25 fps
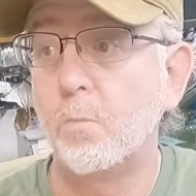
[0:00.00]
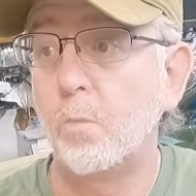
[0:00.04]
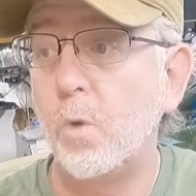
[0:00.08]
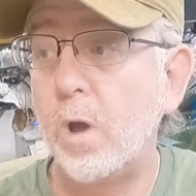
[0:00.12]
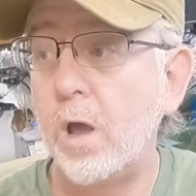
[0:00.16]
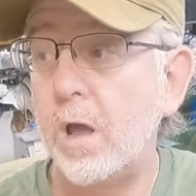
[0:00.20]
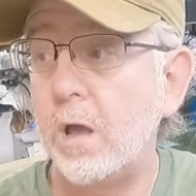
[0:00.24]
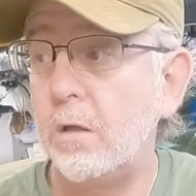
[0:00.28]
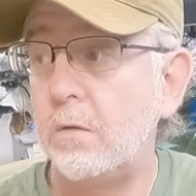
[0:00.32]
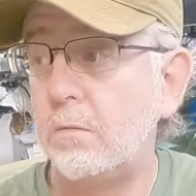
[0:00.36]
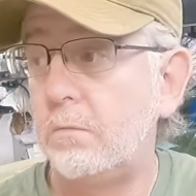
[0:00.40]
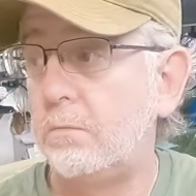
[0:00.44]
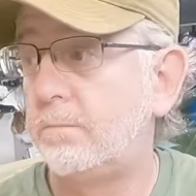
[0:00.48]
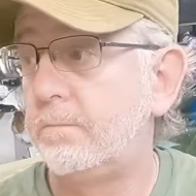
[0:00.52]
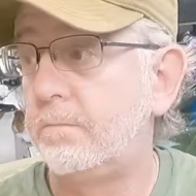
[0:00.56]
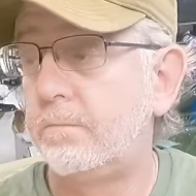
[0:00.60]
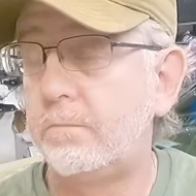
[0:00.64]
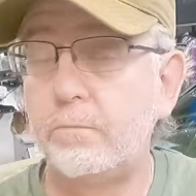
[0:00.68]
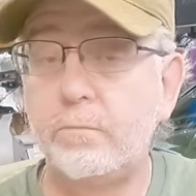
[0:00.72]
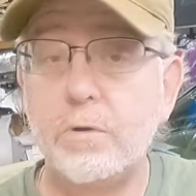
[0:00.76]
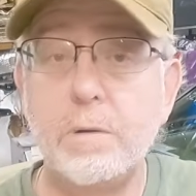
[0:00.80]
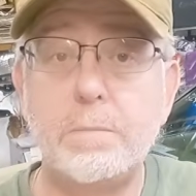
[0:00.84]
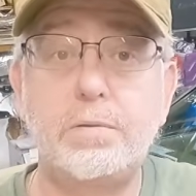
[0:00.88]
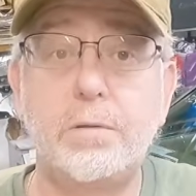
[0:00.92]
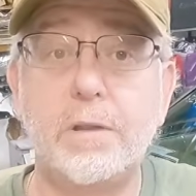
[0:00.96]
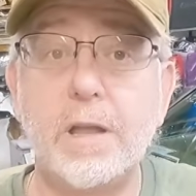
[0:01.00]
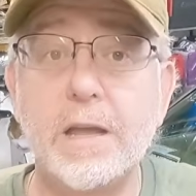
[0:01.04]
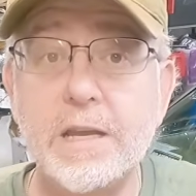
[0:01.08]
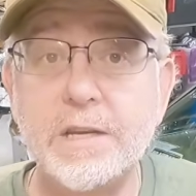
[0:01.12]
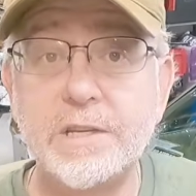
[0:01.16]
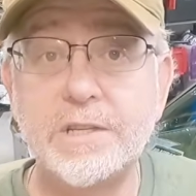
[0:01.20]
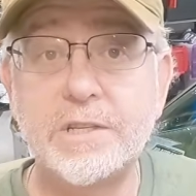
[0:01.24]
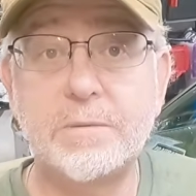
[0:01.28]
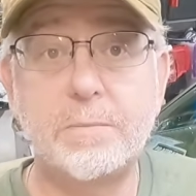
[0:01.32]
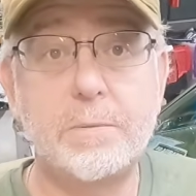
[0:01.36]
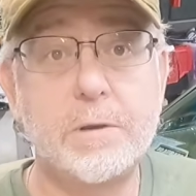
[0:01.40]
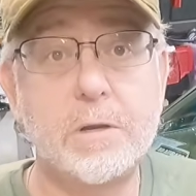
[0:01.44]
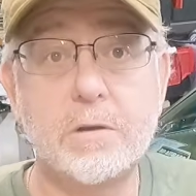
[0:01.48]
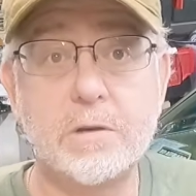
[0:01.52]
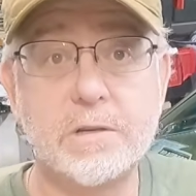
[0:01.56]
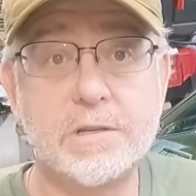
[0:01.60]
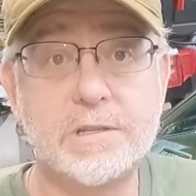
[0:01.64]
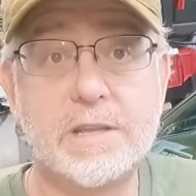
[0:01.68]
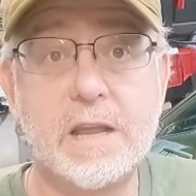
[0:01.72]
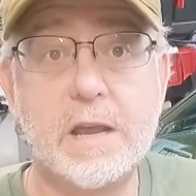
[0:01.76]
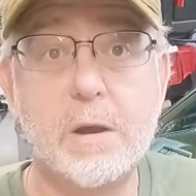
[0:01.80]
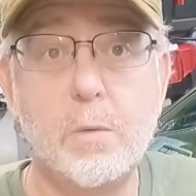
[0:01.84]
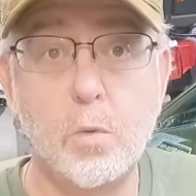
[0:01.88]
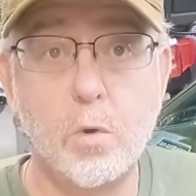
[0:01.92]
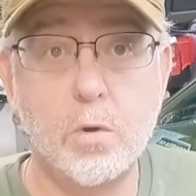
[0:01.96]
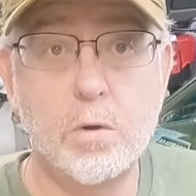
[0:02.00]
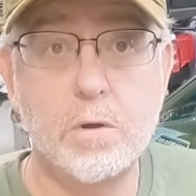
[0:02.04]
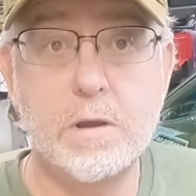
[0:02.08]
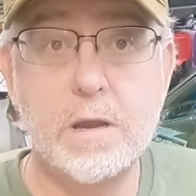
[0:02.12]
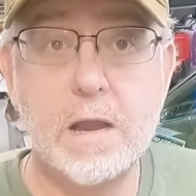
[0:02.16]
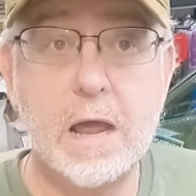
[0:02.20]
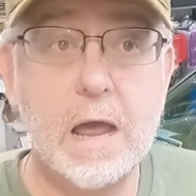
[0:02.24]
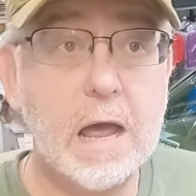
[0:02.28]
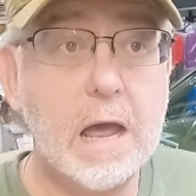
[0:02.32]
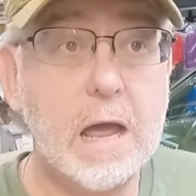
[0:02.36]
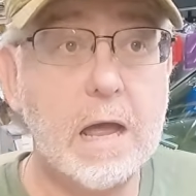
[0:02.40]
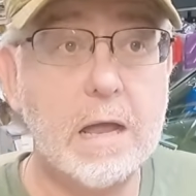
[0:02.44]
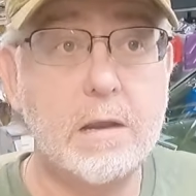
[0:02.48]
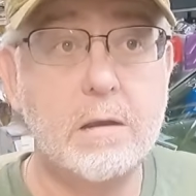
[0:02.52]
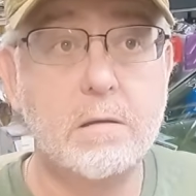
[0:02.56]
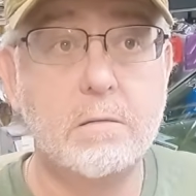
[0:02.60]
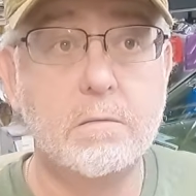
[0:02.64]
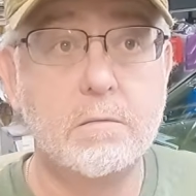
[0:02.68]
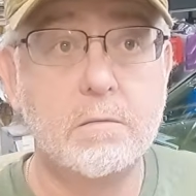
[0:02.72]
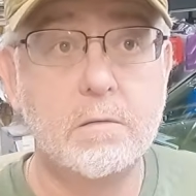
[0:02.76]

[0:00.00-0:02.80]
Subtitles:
well, replaced, because they were not